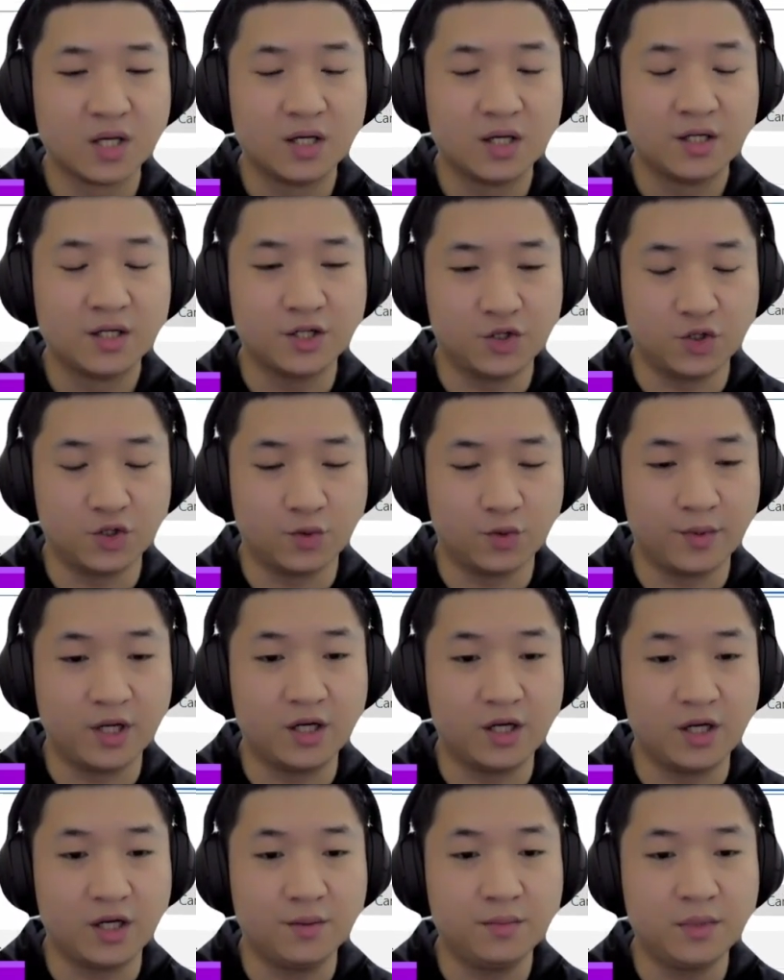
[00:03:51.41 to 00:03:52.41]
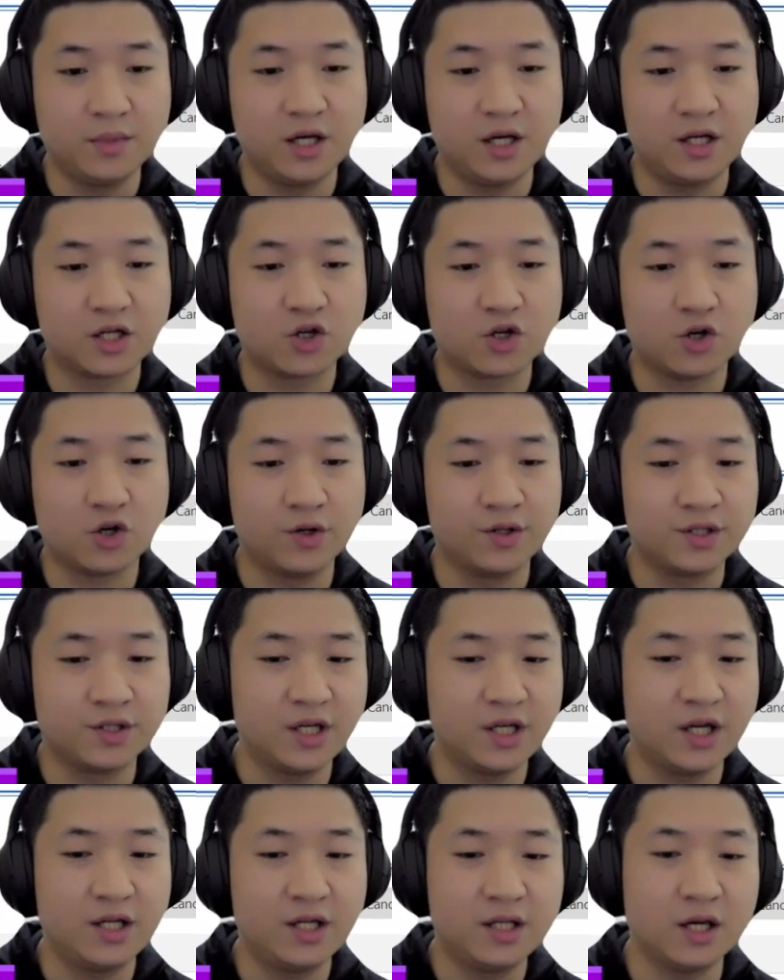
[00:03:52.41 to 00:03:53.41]
domain name, and the
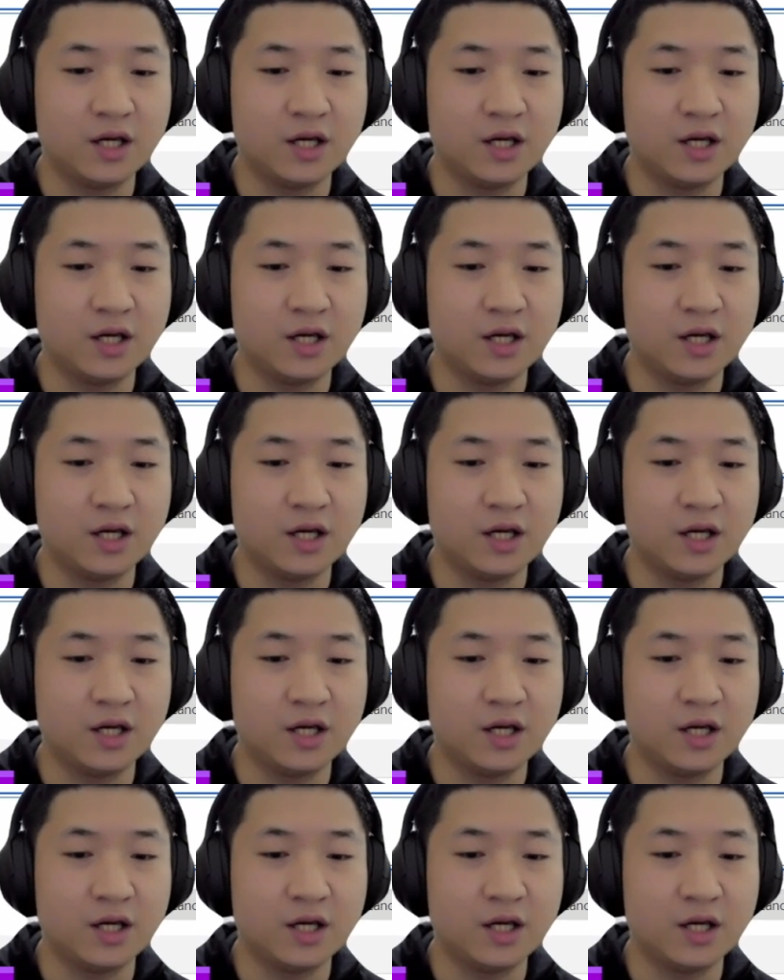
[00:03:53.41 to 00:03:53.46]
content.